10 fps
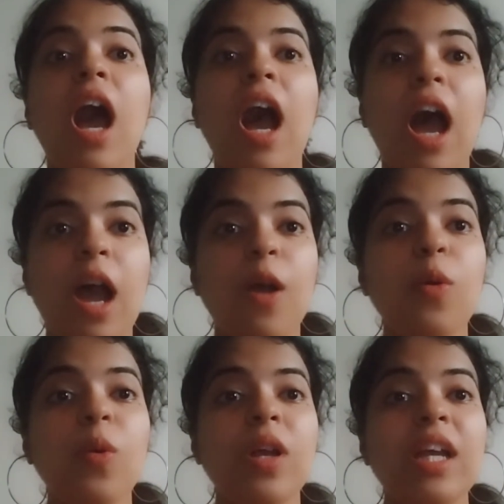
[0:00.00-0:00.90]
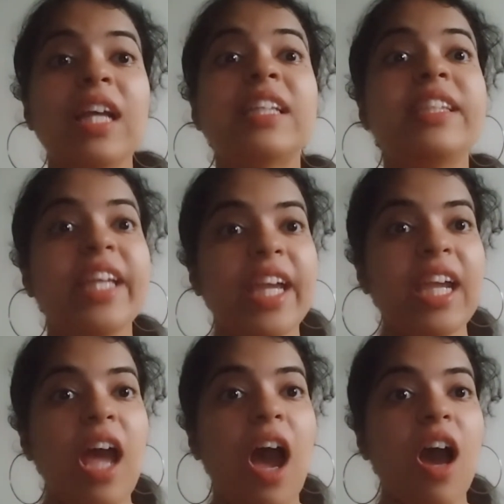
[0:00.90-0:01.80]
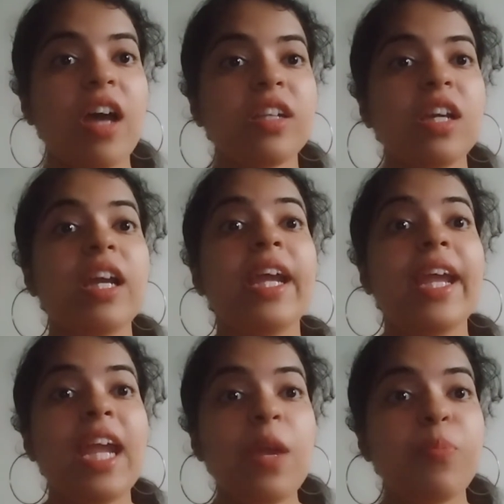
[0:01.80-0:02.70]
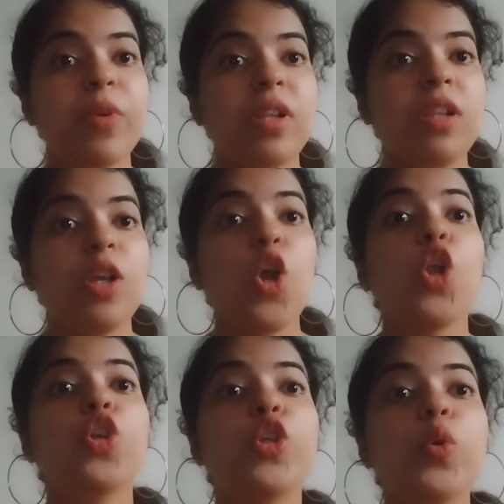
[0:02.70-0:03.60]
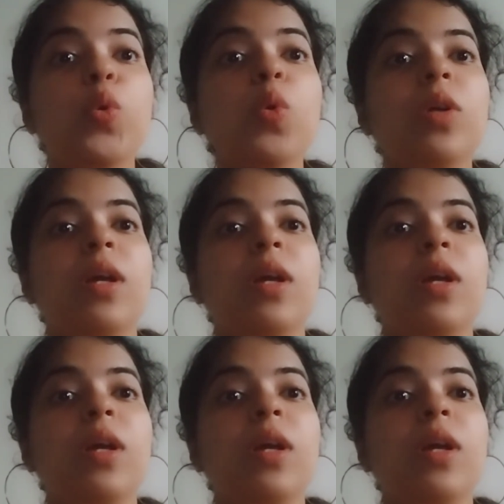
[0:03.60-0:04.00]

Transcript: How they are able to